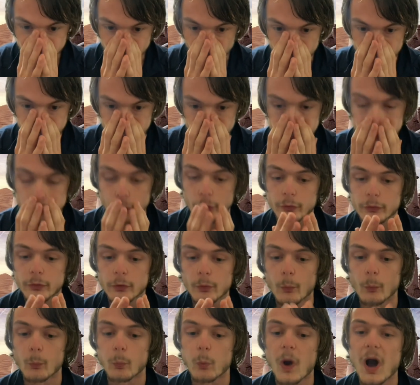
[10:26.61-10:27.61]
also showing
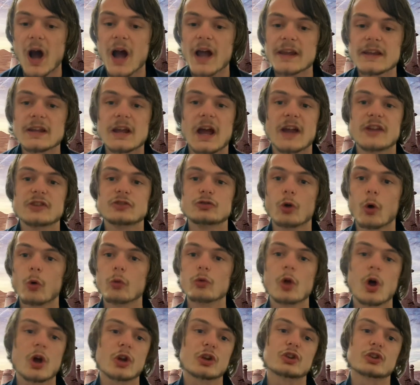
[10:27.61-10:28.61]
you why I no
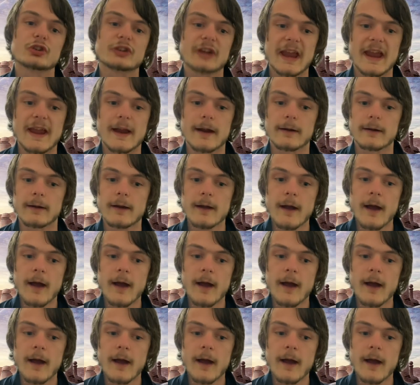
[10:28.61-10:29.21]
longer care